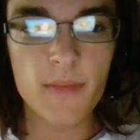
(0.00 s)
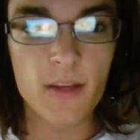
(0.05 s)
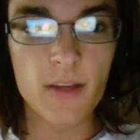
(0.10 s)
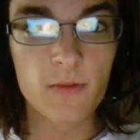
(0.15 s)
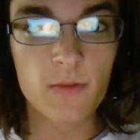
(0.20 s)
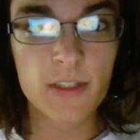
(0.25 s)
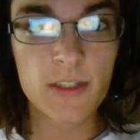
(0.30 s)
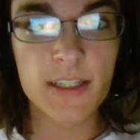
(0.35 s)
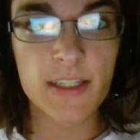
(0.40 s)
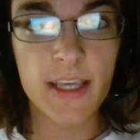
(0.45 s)

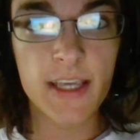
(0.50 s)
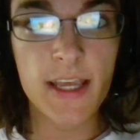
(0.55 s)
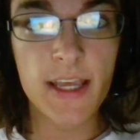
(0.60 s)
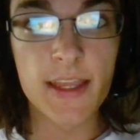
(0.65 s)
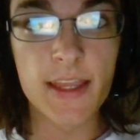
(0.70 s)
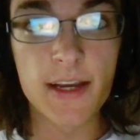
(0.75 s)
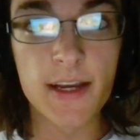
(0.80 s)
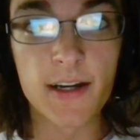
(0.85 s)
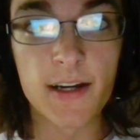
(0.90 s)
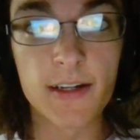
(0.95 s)
Once
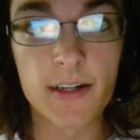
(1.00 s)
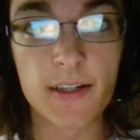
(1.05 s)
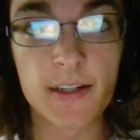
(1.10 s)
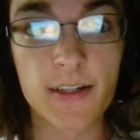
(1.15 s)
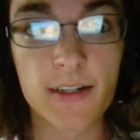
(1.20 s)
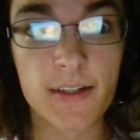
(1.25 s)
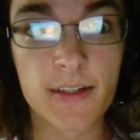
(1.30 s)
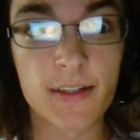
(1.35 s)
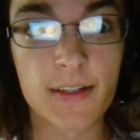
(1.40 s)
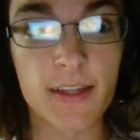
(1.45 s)
again,
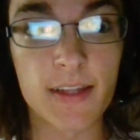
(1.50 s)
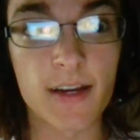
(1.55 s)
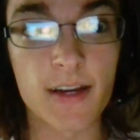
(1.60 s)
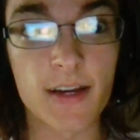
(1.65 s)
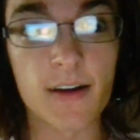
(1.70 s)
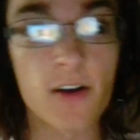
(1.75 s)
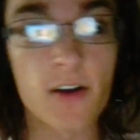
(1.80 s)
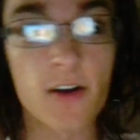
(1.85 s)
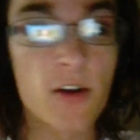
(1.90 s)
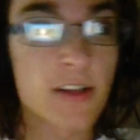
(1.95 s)
they
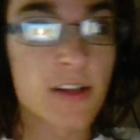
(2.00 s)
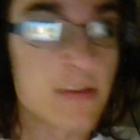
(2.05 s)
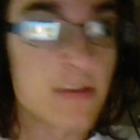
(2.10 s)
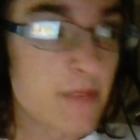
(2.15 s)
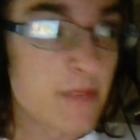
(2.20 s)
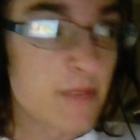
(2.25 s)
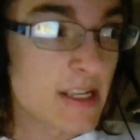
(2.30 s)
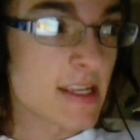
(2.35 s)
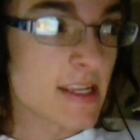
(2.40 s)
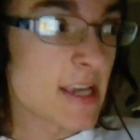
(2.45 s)
are going to
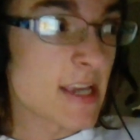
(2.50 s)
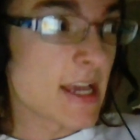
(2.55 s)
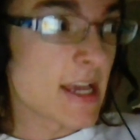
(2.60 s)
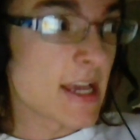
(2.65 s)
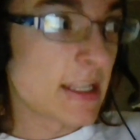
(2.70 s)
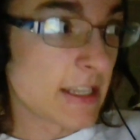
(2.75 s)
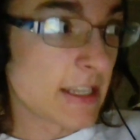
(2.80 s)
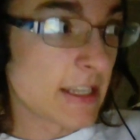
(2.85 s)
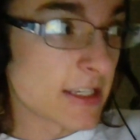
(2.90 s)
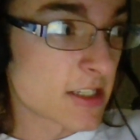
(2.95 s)
be the
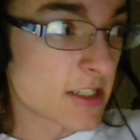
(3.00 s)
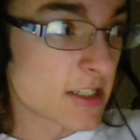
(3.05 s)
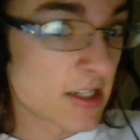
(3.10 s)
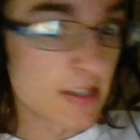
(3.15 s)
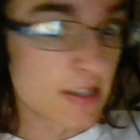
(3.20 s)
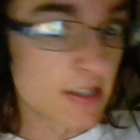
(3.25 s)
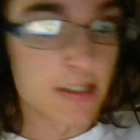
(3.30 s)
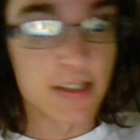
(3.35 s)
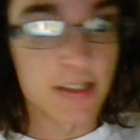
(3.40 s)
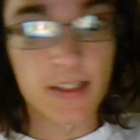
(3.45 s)
LA
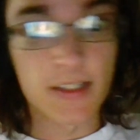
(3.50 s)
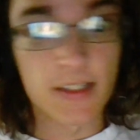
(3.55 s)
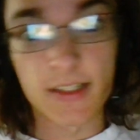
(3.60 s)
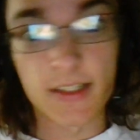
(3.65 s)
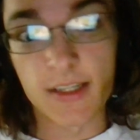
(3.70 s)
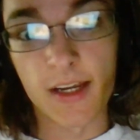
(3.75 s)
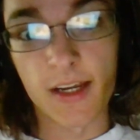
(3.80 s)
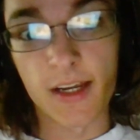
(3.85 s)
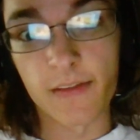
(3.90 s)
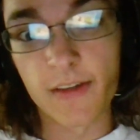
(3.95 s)
Chargers,
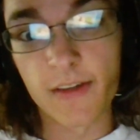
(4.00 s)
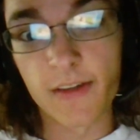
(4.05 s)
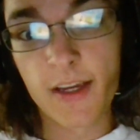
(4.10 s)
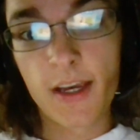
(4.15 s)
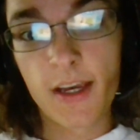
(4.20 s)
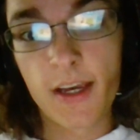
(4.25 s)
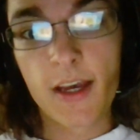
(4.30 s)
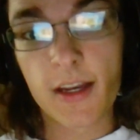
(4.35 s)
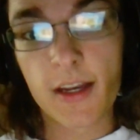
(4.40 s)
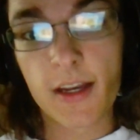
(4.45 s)
as I've
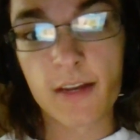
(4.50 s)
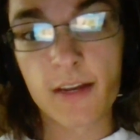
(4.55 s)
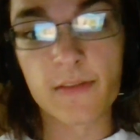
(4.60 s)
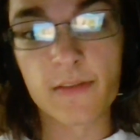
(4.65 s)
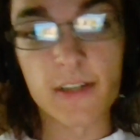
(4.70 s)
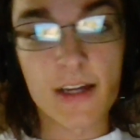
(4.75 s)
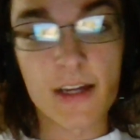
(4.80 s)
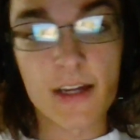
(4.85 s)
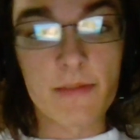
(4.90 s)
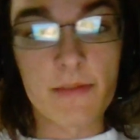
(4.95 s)

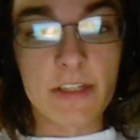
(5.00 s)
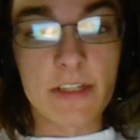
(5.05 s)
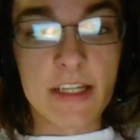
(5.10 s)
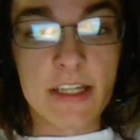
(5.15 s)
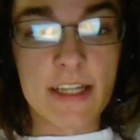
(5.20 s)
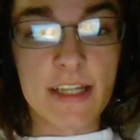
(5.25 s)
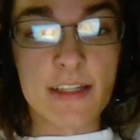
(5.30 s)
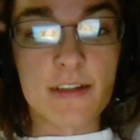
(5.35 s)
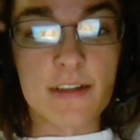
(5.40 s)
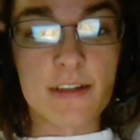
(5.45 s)
covered a couple of
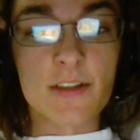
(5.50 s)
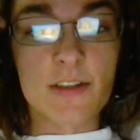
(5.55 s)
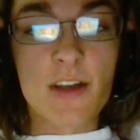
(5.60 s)
days ago.